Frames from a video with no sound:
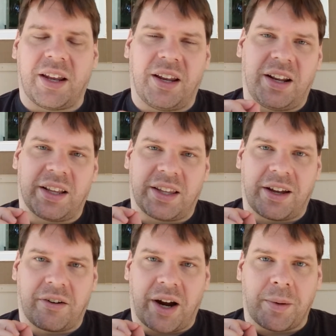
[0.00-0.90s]
They need to get
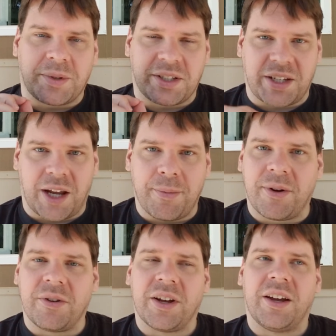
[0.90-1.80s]
that crap
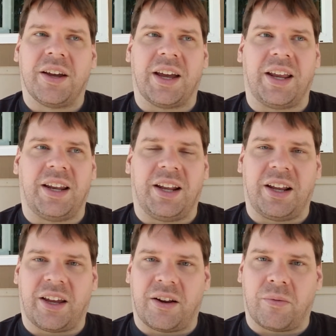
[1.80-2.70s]
stable, and they need
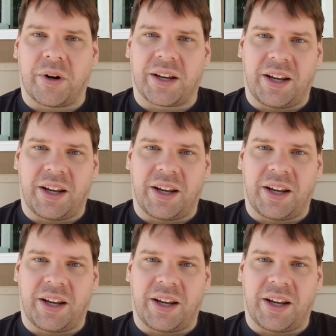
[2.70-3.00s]
to get it working.